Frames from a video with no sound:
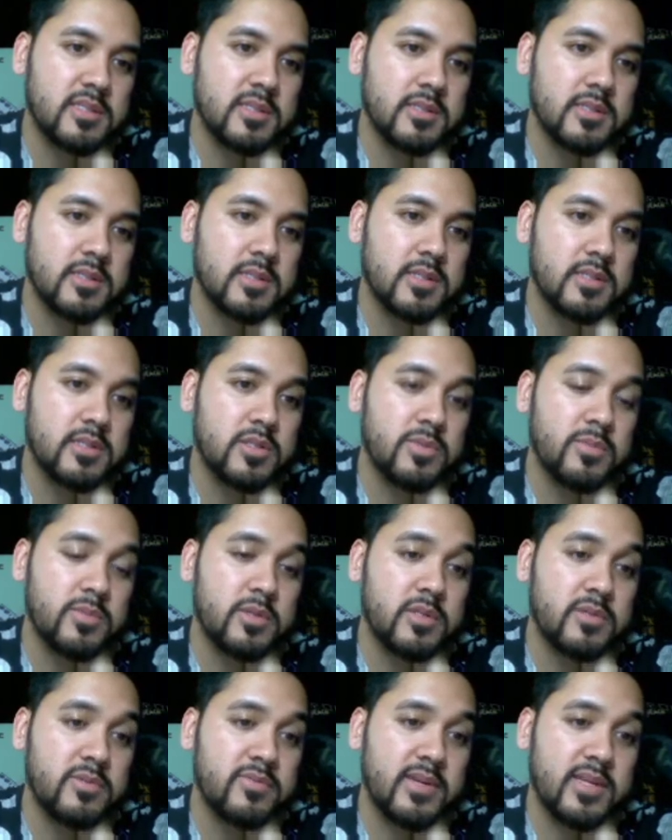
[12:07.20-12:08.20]
Consumer
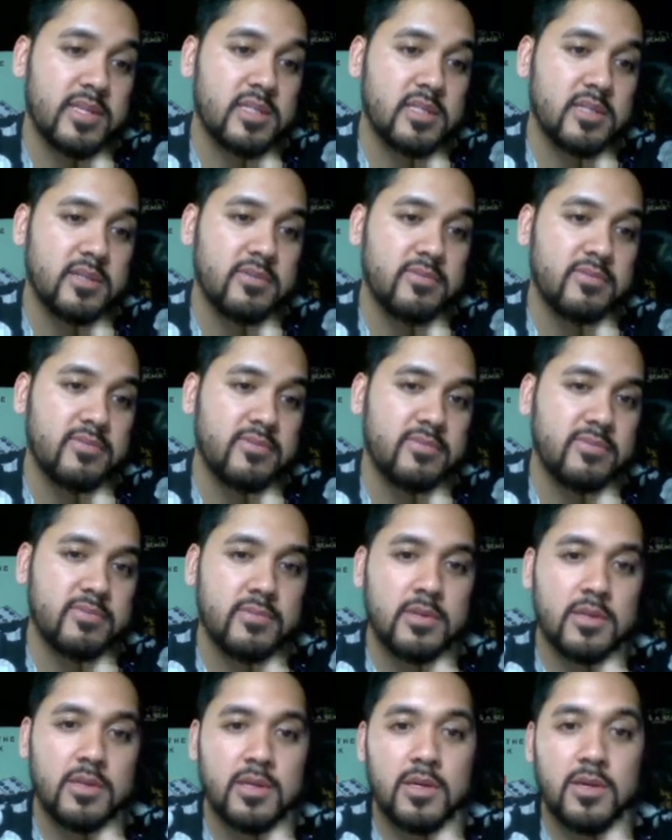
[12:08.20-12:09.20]
defensive
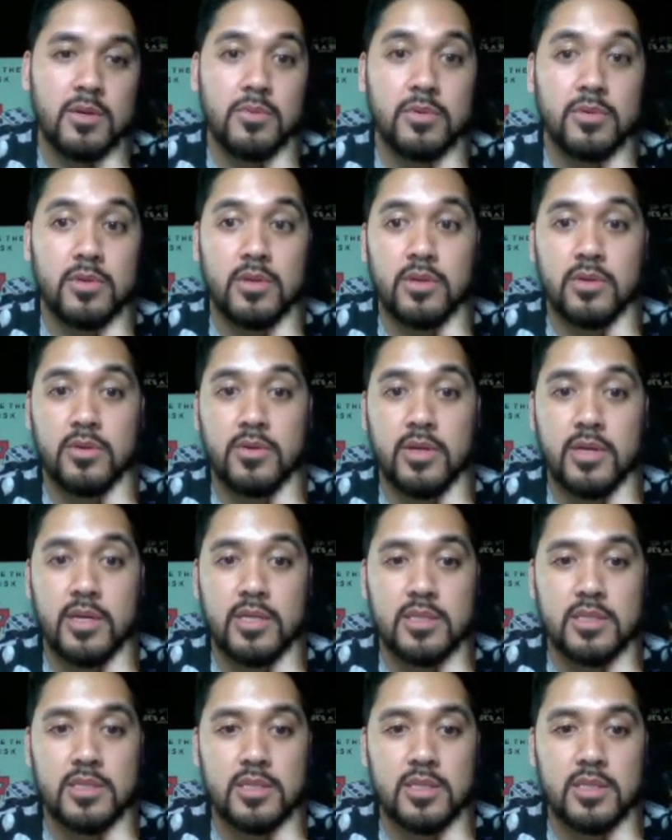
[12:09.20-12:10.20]
with all the
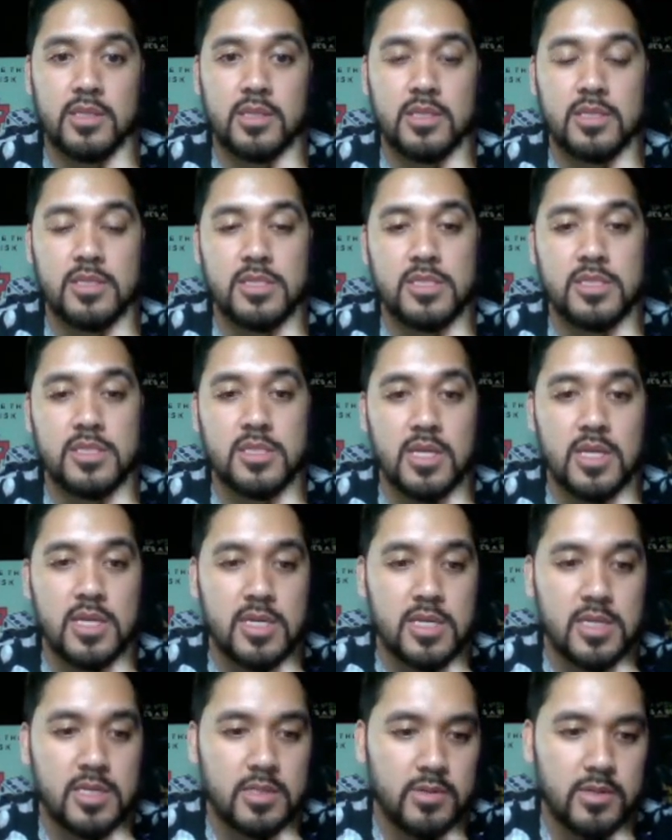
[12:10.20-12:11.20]
crazies.
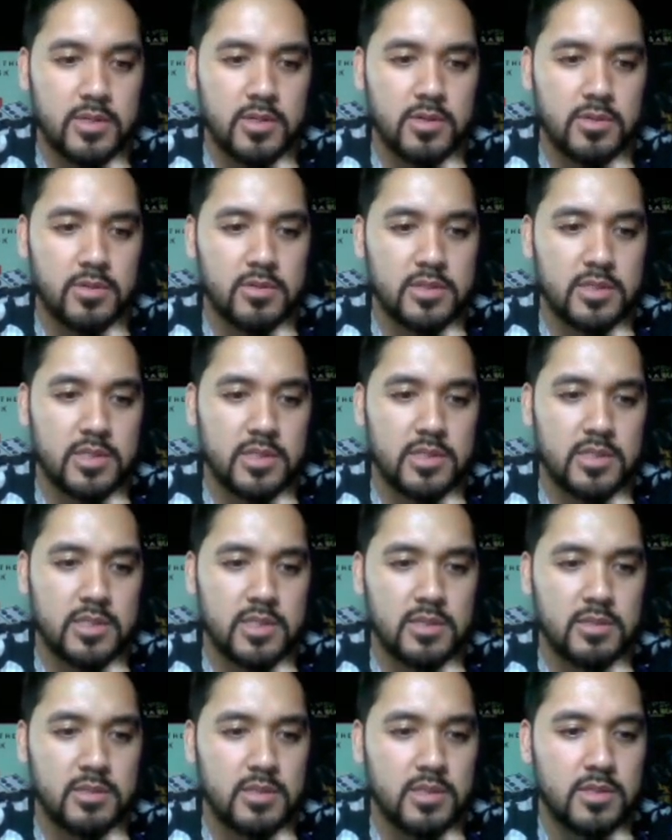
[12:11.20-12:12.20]
Oh no, is it
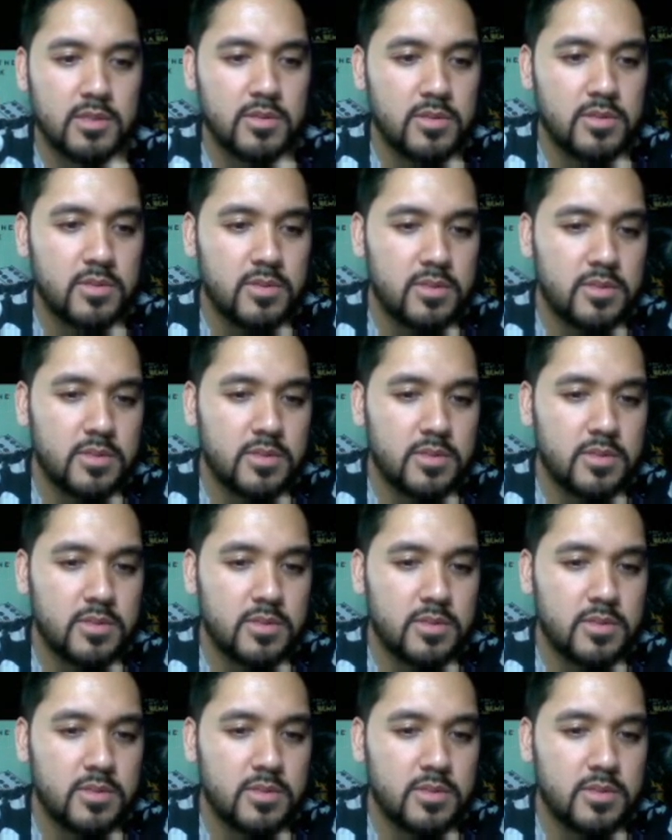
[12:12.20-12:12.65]
cyclical?